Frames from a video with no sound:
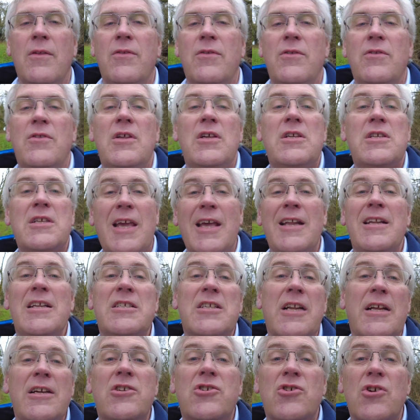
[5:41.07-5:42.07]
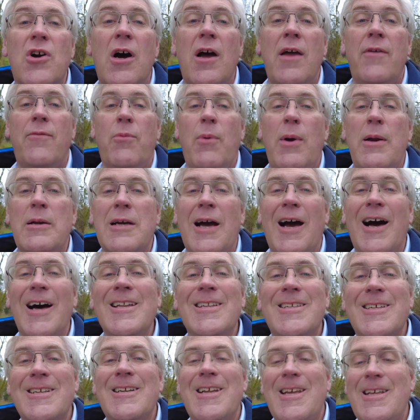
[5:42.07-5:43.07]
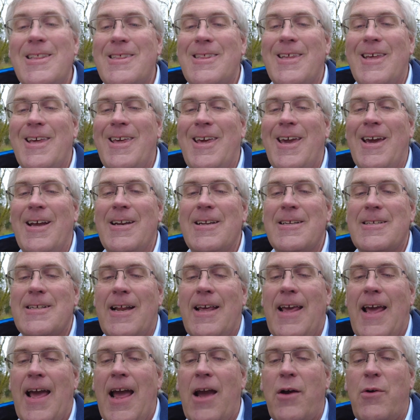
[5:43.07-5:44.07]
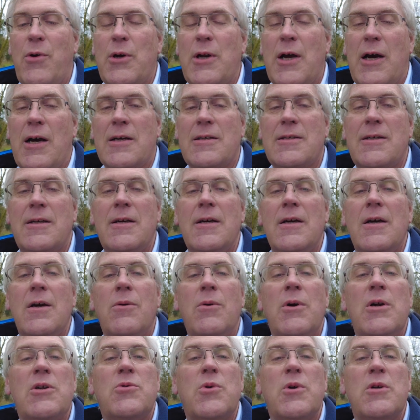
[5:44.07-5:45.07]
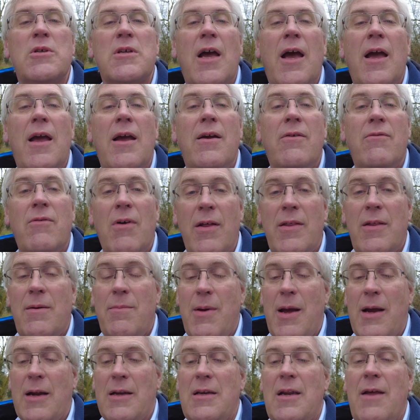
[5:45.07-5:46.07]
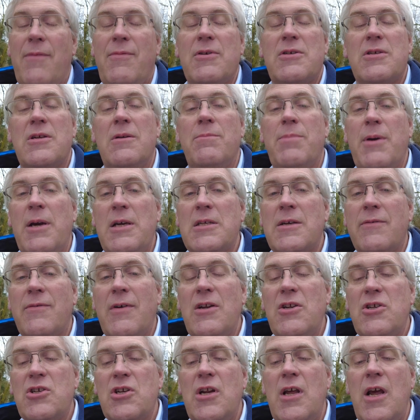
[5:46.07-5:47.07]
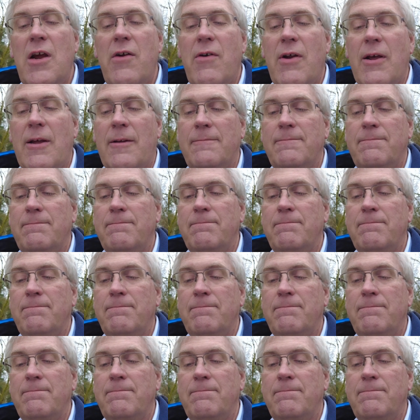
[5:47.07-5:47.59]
This Kinnersley Drive went underneath the Kinnersley Aqueduct, which was a rather magnificent piece of engineering.